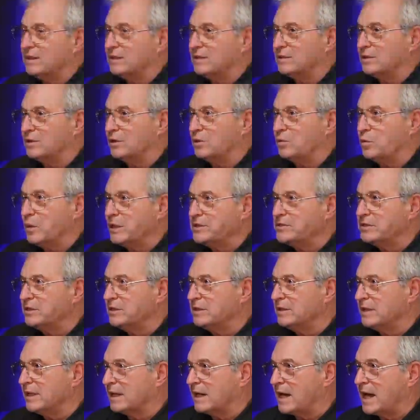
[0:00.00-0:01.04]
a
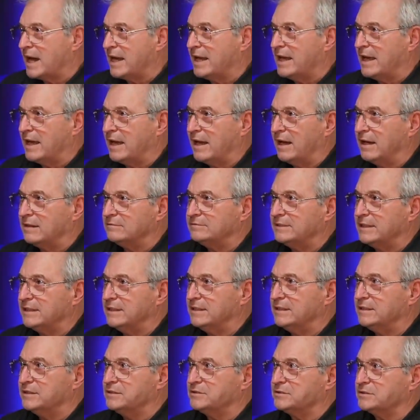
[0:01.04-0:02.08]
question that I have
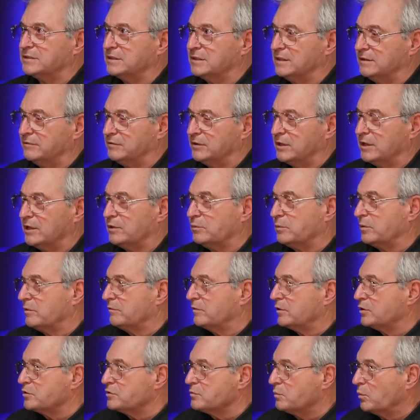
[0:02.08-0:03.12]
is, if you get a
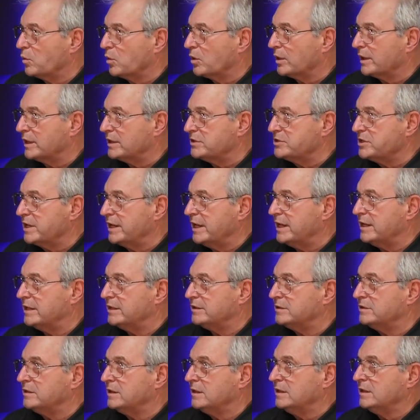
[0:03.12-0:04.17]
reverse mortgage,
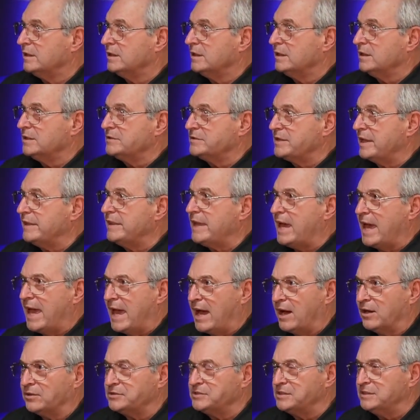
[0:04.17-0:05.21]
say the
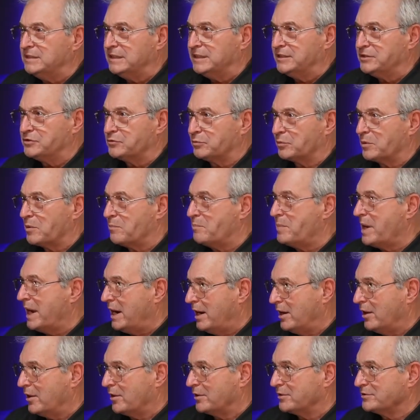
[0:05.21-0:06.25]
house needs
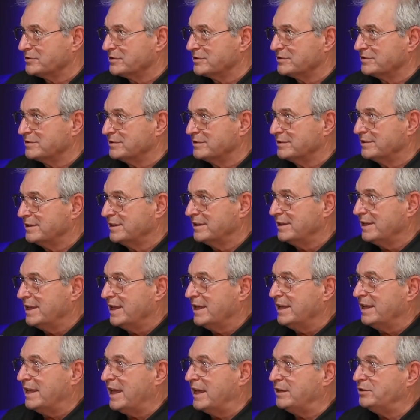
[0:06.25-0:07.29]
repairs,
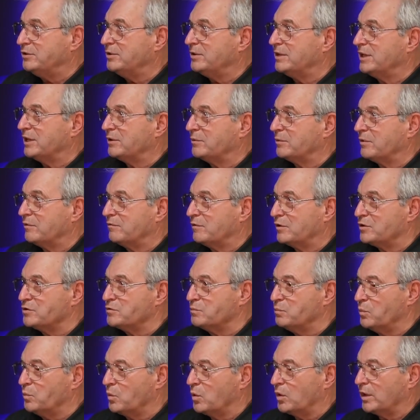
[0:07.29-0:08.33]
can you get a
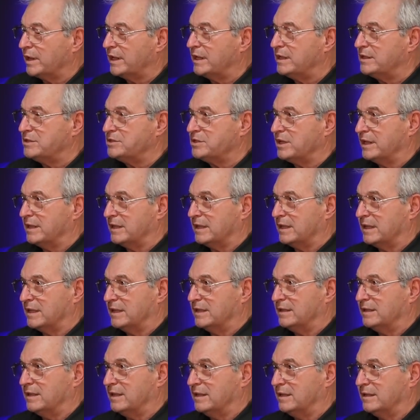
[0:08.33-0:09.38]
reverse mortgage and
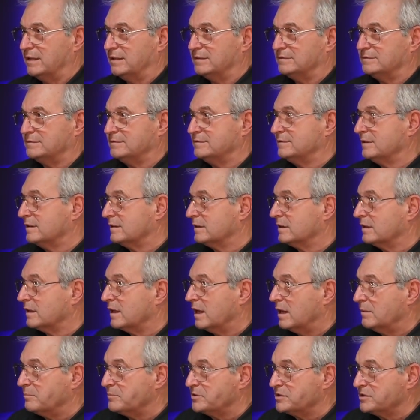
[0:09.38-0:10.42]
get a
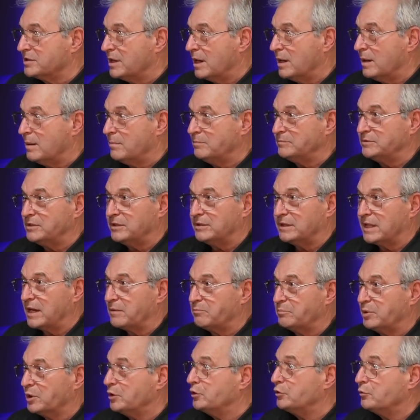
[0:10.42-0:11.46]
lump sum to
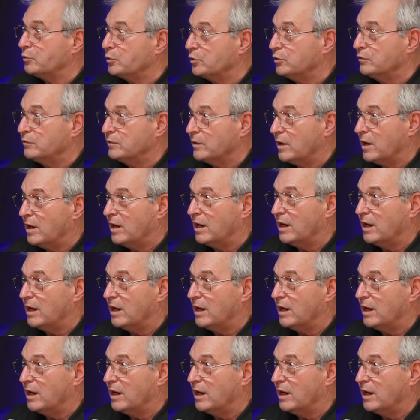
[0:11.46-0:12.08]
like put a roof on?